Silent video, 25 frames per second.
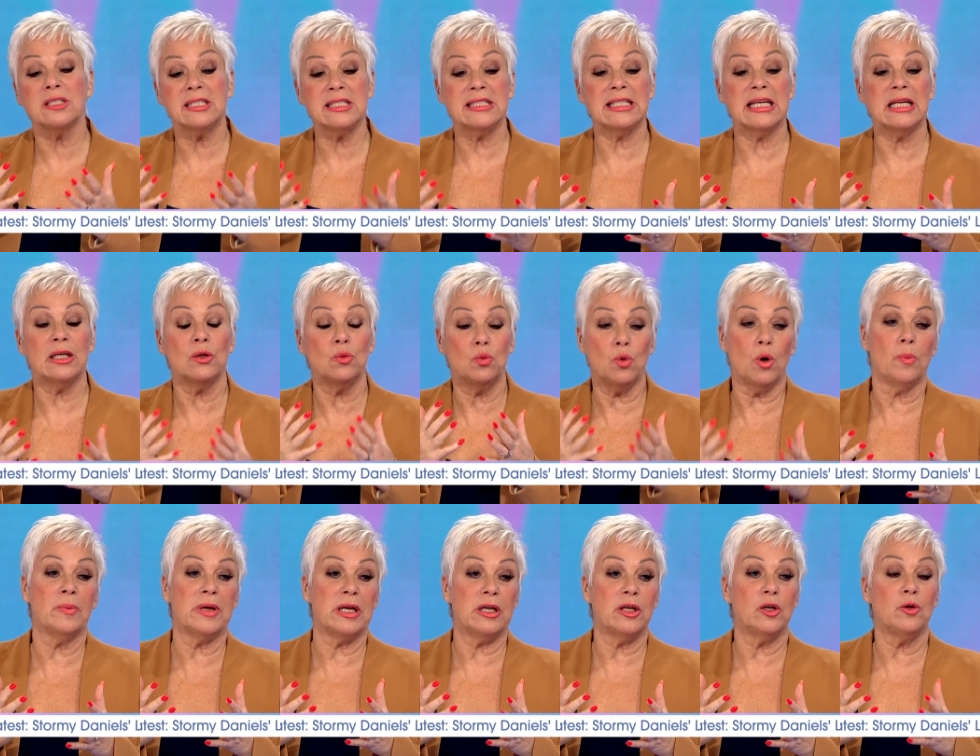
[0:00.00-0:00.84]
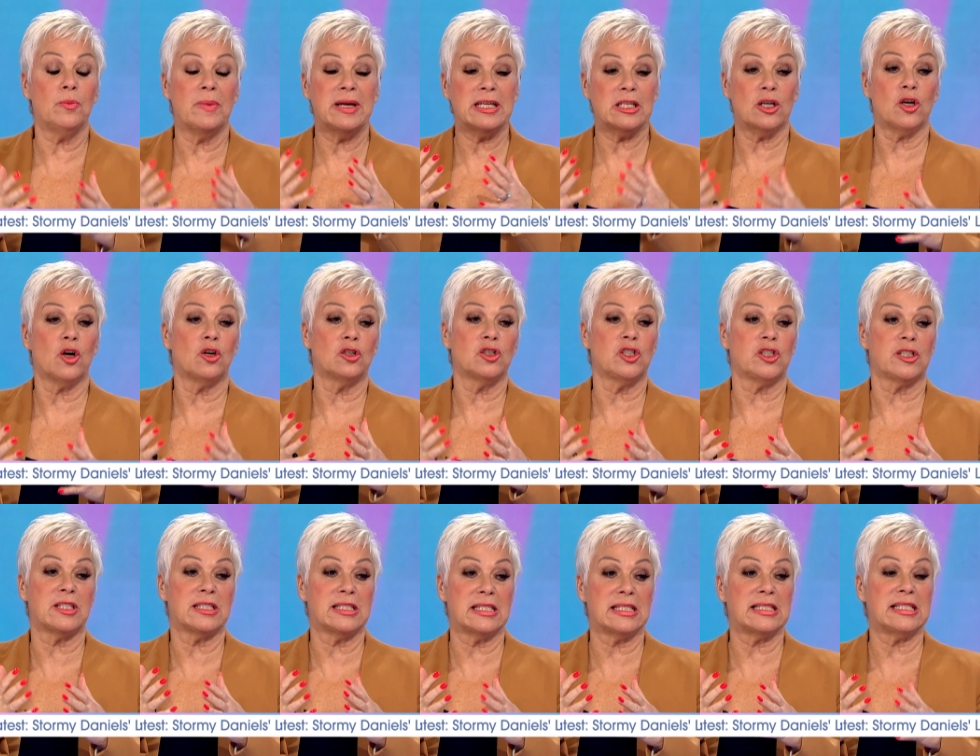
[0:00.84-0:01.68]
still a woman who made a
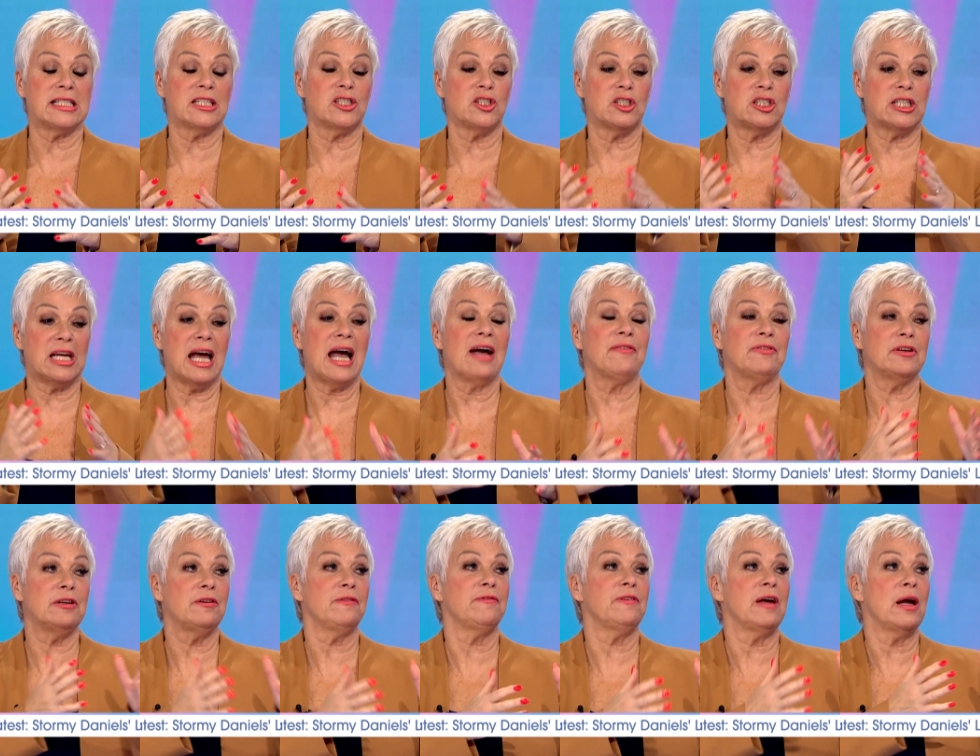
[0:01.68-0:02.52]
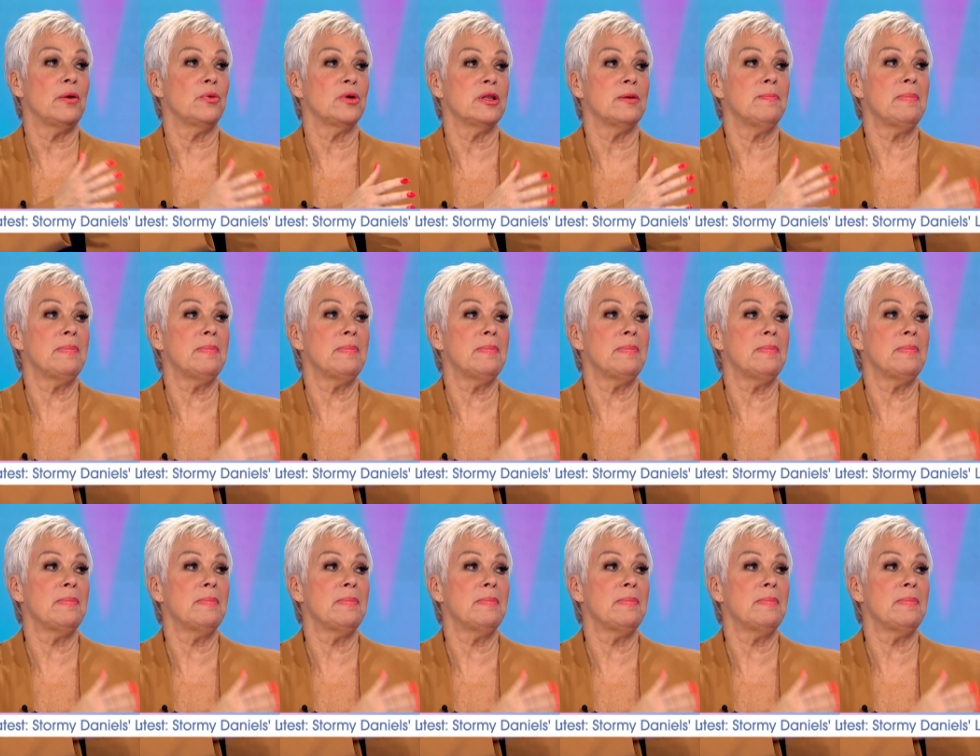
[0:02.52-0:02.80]
conscious decision to have an affair with a